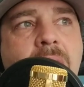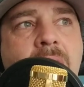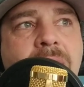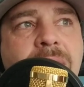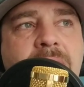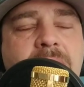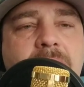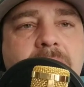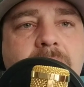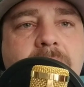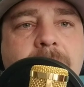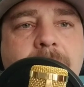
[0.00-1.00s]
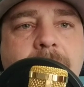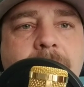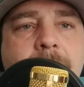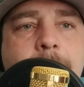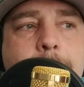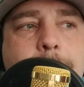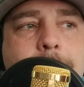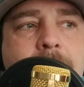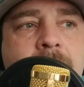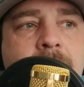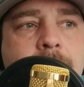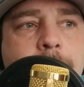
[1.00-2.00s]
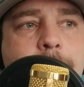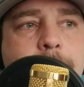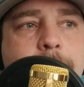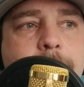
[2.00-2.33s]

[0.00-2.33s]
I think Sean